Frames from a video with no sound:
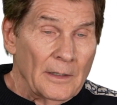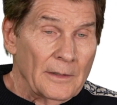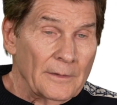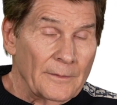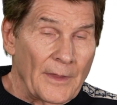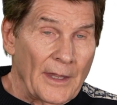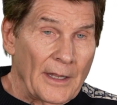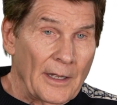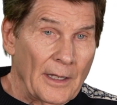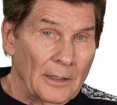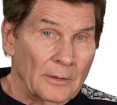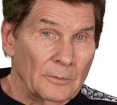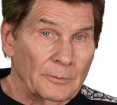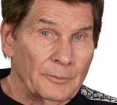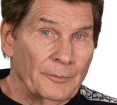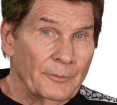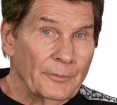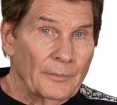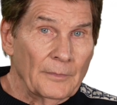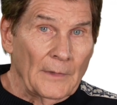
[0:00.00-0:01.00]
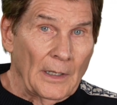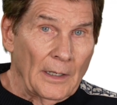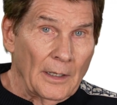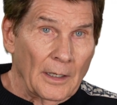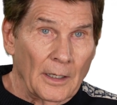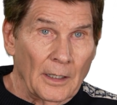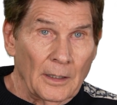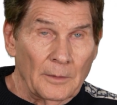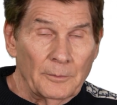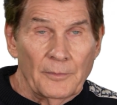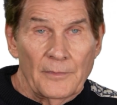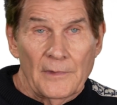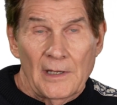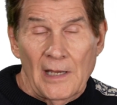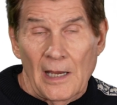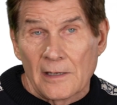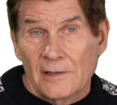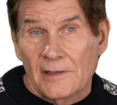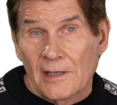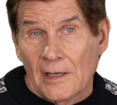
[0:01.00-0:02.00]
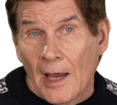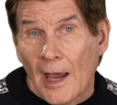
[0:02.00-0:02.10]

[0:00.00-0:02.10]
Then um, Casey